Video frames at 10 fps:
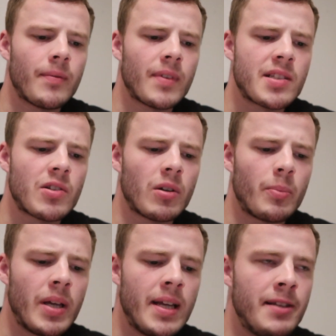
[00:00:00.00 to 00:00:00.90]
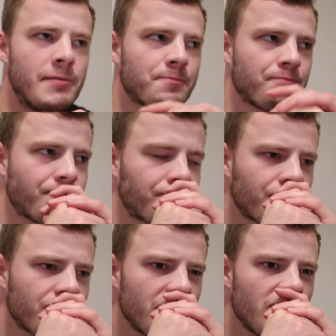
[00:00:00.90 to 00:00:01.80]
There's got to be
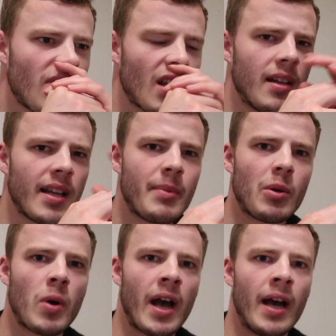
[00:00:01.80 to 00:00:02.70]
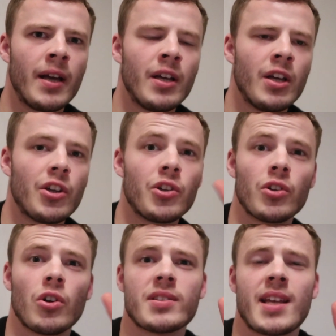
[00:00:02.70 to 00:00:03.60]
a limit where you're
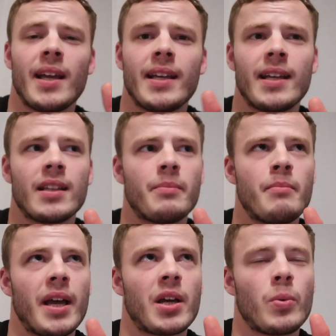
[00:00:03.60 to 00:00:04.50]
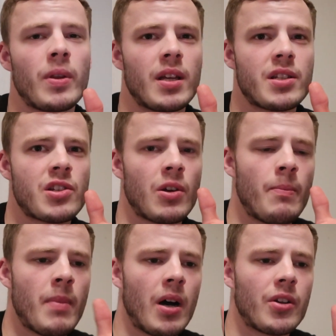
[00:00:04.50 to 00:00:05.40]
not taking the mick with it so
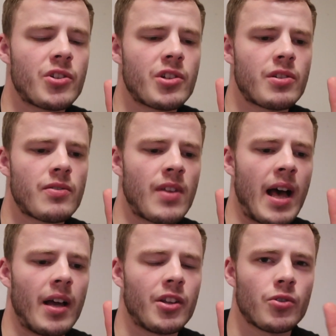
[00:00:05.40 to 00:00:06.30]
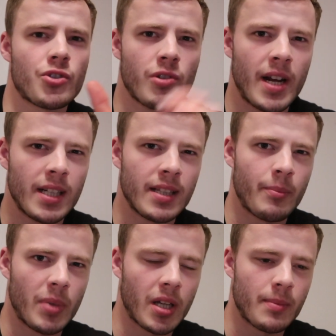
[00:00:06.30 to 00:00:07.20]
much that your training
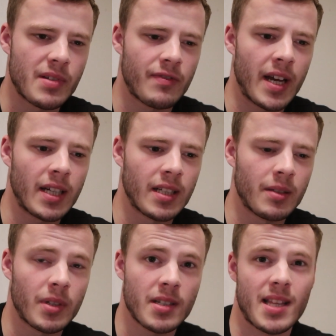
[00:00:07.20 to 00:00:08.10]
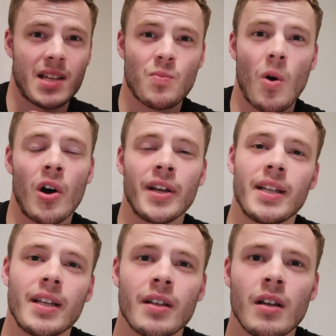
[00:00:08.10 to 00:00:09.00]
then becomes affected, because that's what I
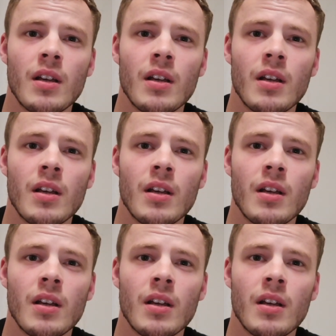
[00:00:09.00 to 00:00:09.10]
did.